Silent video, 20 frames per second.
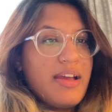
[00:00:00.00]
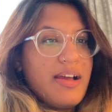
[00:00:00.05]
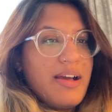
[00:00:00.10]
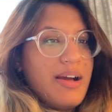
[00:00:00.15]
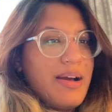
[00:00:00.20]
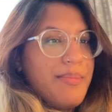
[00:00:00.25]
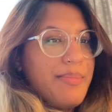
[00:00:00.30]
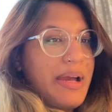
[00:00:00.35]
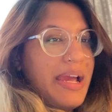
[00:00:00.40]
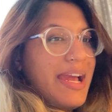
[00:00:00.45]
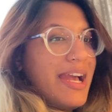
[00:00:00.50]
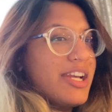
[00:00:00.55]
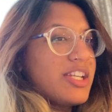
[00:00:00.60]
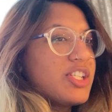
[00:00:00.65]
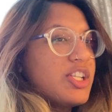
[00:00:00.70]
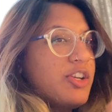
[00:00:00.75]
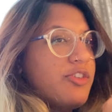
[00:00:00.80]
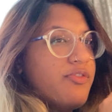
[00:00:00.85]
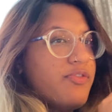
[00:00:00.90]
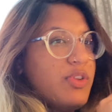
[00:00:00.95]
Um, I
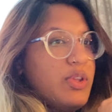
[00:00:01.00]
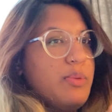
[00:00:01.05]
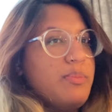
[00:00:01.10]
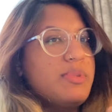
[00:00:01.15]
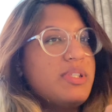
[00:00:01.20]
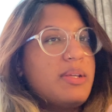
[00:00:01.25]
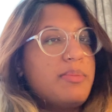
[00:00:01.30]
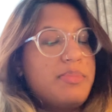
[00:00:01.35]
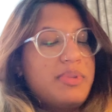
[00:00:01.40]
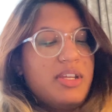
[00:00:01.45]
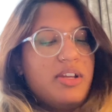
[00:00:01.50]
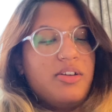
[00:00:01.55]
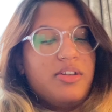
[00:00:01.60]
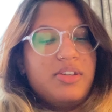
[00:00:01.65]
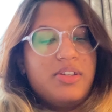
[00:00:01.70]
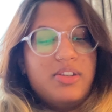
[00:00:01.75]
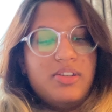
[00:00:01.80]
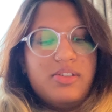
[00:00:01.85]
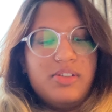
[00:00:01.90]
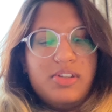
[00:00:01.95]
actually filmed something on
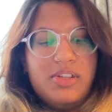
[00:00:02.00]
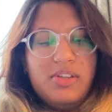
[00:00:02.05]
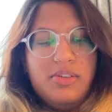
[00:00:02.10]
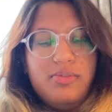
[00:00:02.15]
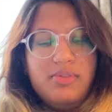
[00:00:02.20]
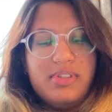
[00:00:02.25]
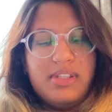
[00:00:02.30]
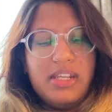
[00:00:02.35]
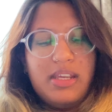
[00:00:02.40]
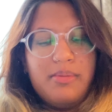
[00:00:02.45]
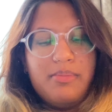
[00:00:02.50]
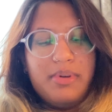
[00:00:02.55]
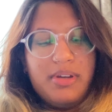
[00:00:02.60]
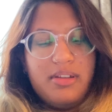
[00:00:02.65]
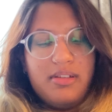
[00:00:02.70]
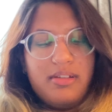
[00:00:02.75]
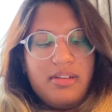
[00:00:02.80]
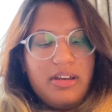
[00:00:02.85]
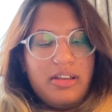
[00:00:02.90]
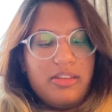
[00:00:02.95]
Tuesday, but
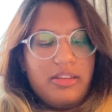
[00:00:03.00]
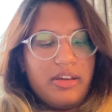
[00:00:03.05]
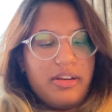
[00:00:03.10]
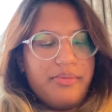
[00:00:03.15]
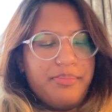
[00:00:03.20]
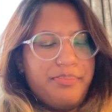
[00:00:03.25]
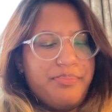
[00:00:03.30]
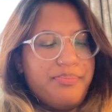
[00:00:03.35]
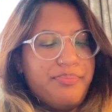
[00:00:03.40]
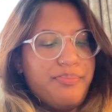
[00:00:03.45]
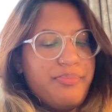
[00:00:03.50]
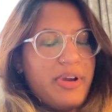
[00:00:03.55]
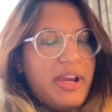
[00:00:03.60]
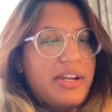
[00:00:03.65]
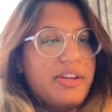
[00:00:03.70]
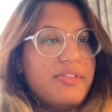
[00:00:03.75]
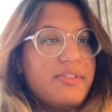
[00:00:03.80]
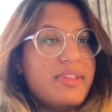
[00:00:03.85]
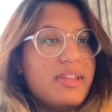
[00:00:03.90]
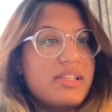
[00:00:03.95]
a lot of
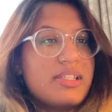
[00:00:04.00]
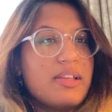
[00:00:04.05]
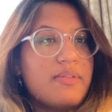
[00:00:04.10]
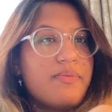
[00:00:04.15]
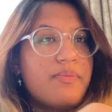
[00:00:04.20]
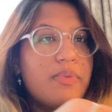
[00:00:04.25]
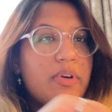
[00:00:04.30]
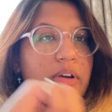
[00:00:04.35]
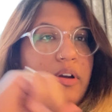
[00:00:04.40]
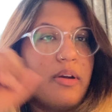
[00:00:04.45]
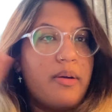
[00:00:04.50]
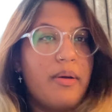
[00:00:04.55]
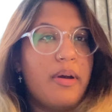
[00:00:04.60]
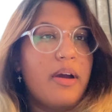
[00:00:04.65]
brand new things have uh,